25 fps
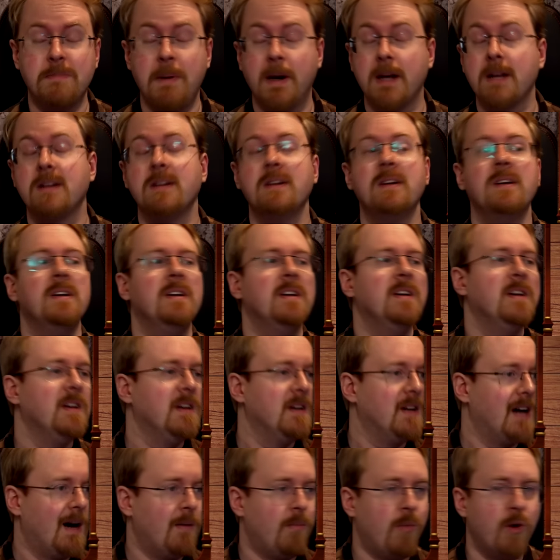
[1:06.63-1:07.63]
But
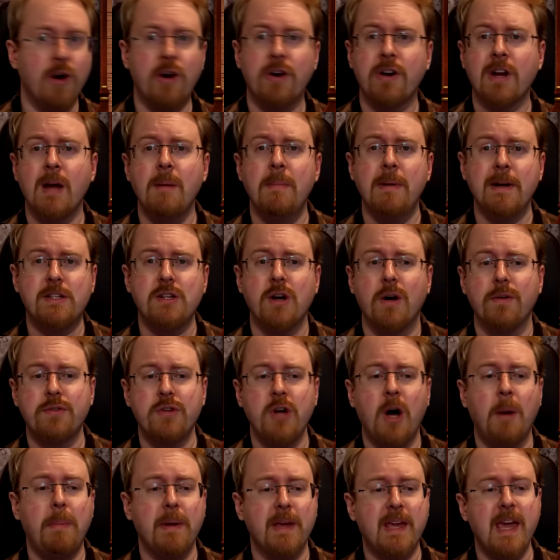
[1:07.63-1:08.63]
I'm wandering a bit off
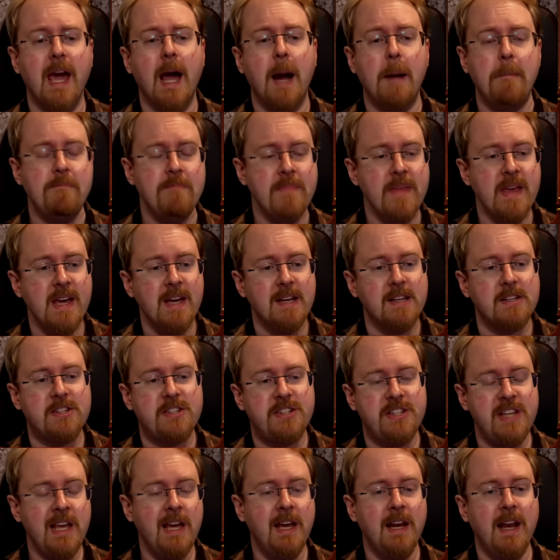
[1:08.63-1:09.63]
topic here.
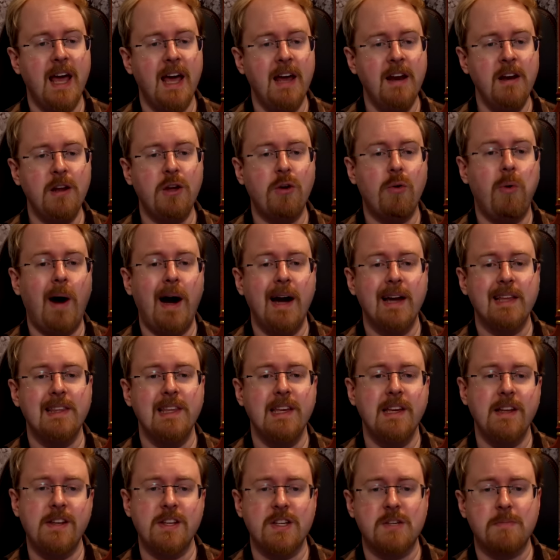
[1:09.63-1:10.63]
CNN
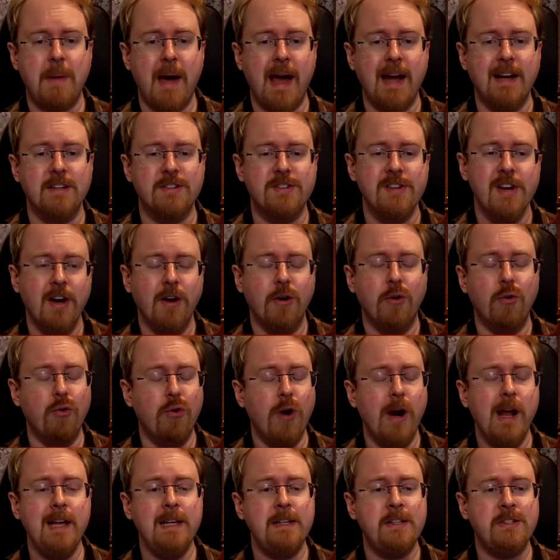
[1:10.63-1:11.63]
quietly disbands
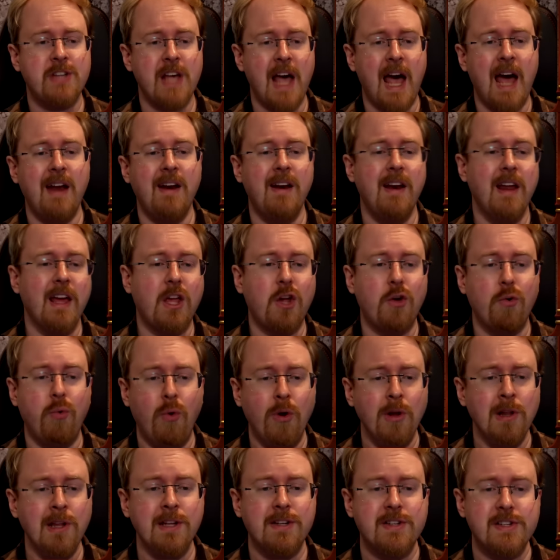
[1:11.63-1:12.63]
race and
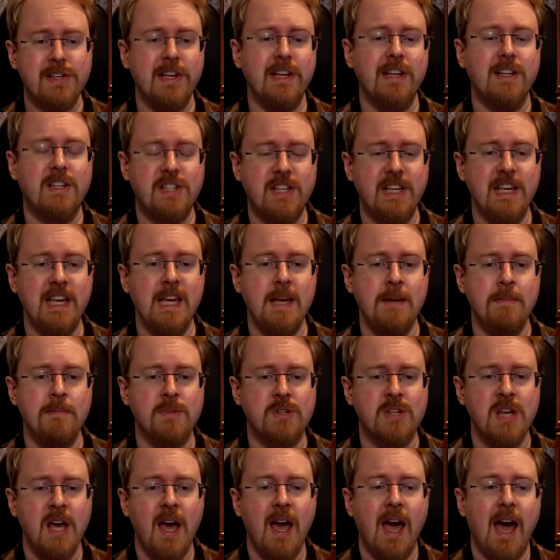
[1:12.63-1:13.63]
equality
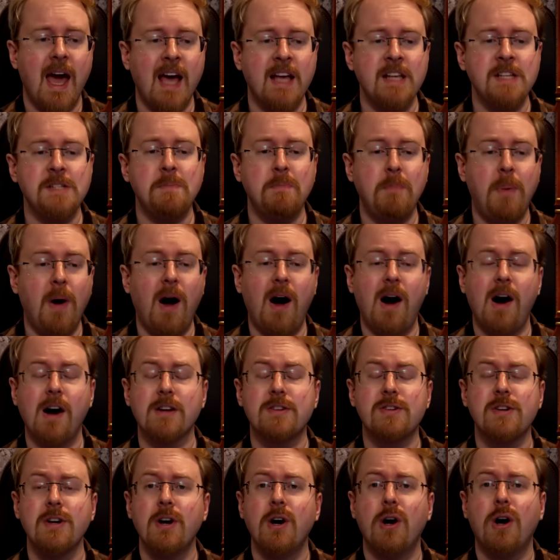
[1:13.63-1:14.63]
teams as
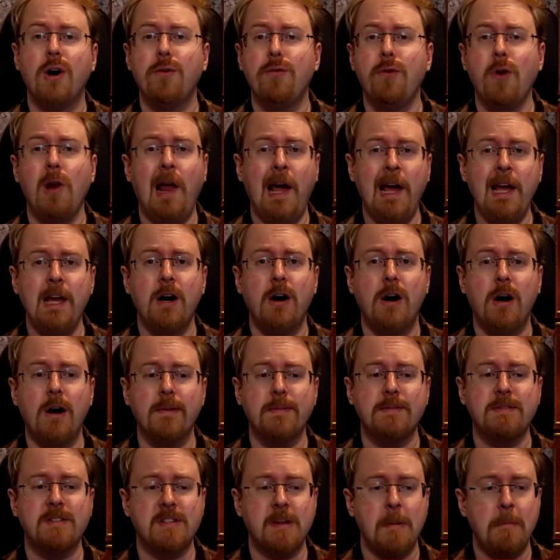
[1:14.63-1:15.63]
part of
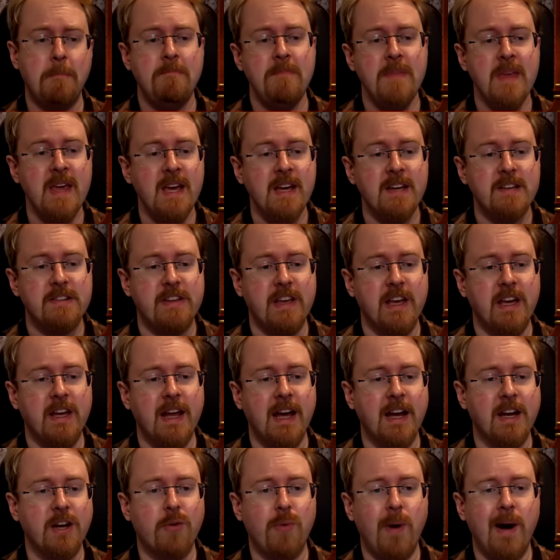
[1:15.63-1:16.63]
layoffs.
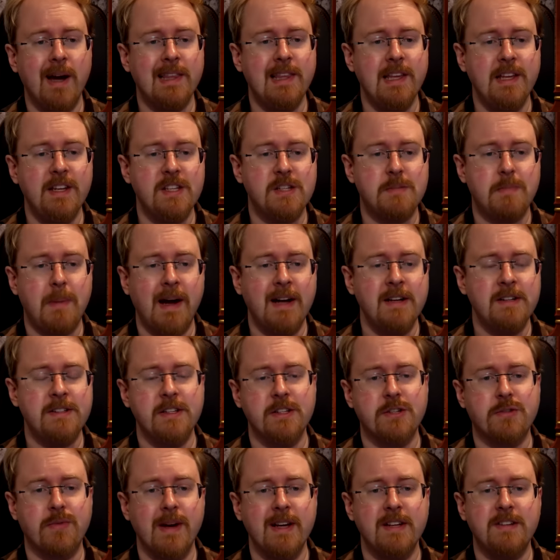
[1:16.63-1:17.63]
CNN quietly disbands
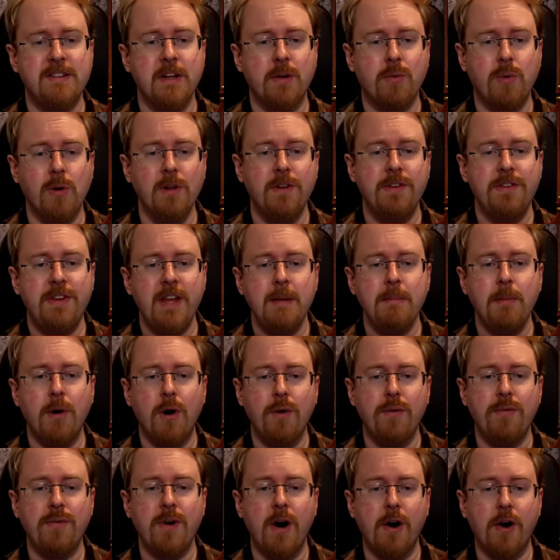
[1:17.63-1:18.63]
its race and equality team
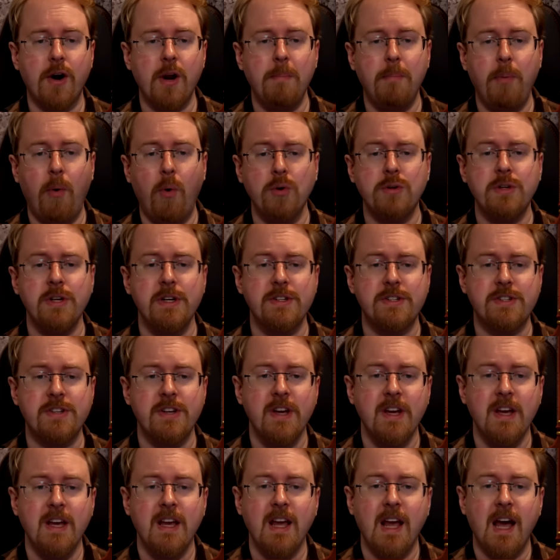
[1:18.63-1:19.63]
of reporters
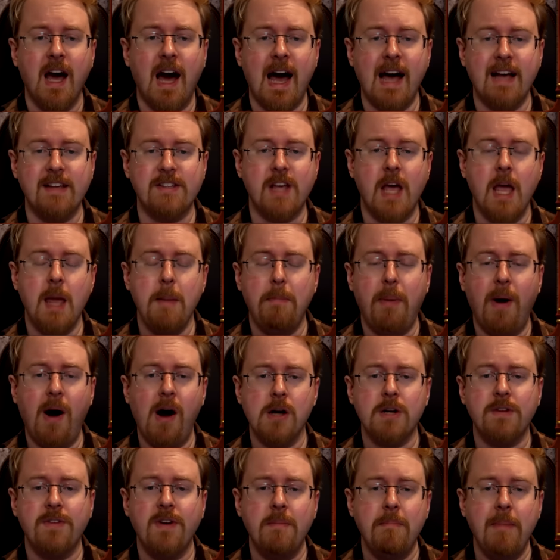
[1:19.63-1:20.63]
as a
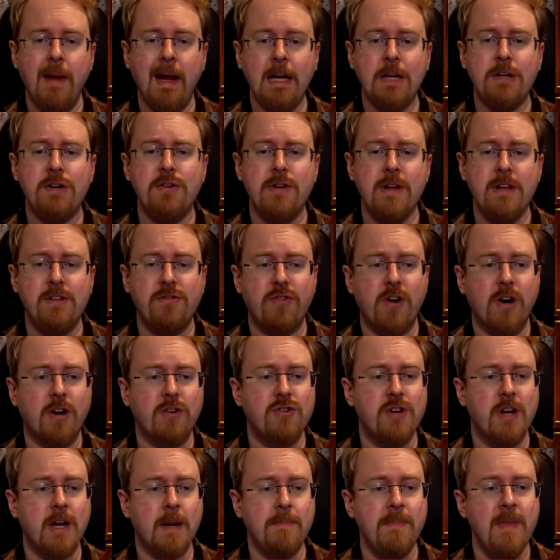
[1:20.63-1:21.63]
part of a major
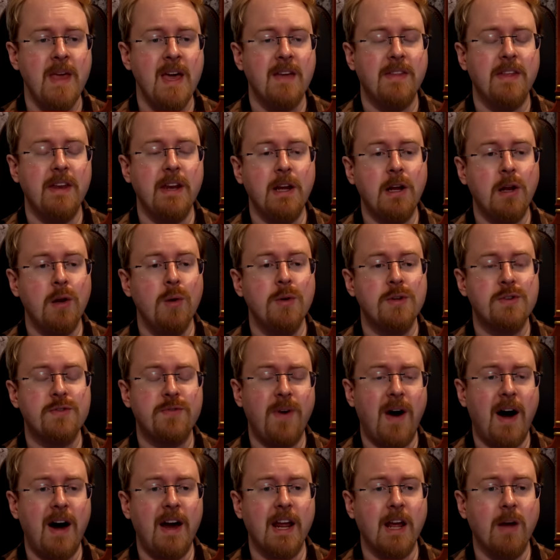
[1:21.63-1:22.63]
restructuring that includes
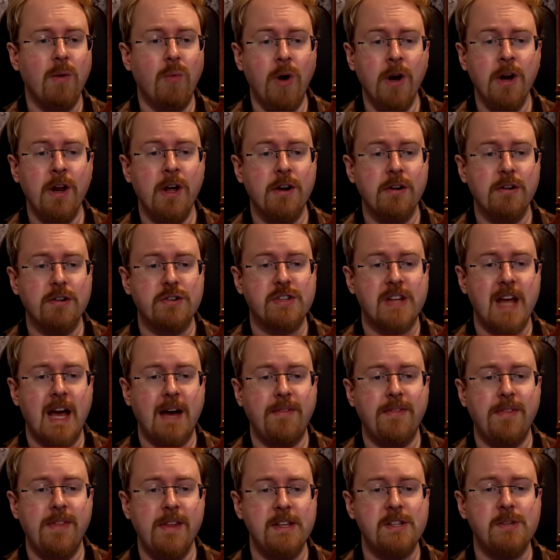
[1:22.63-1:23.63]
firing 100
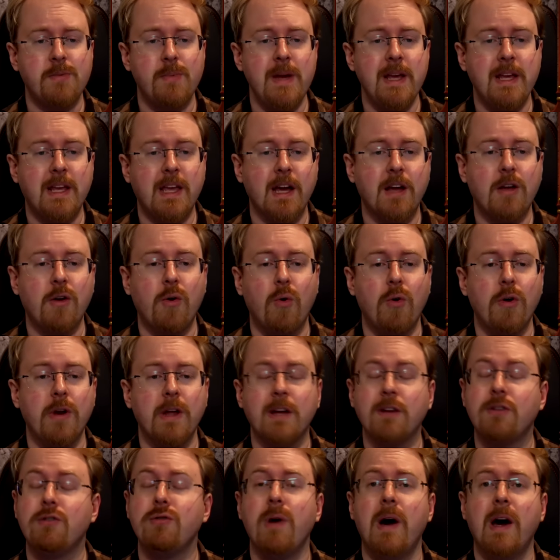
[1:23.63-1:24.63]
staff this week,
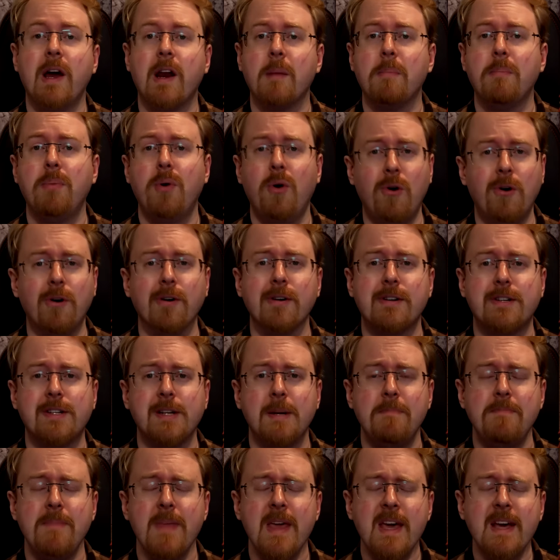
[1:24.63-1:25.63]
according to a report.